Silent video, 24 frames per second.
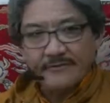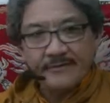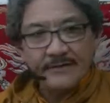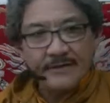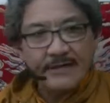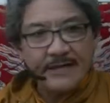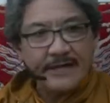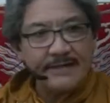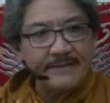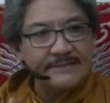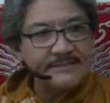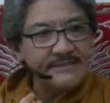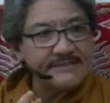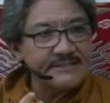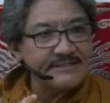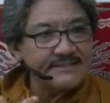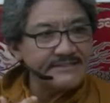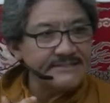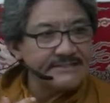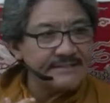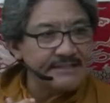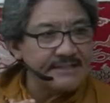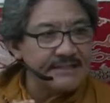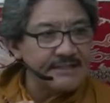
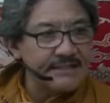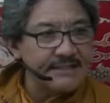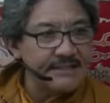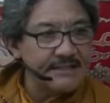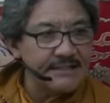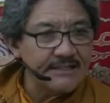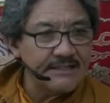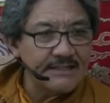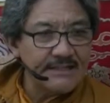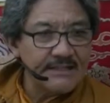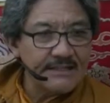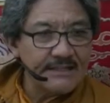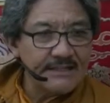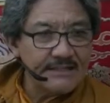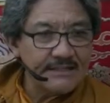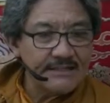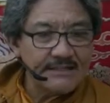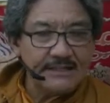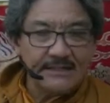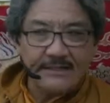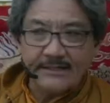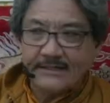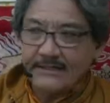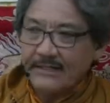NCC
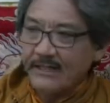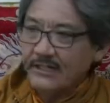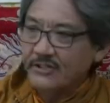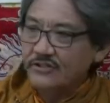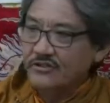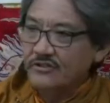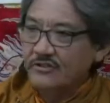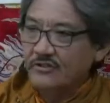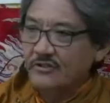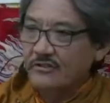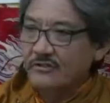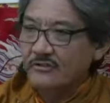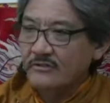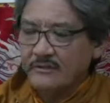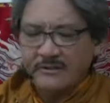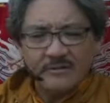and National,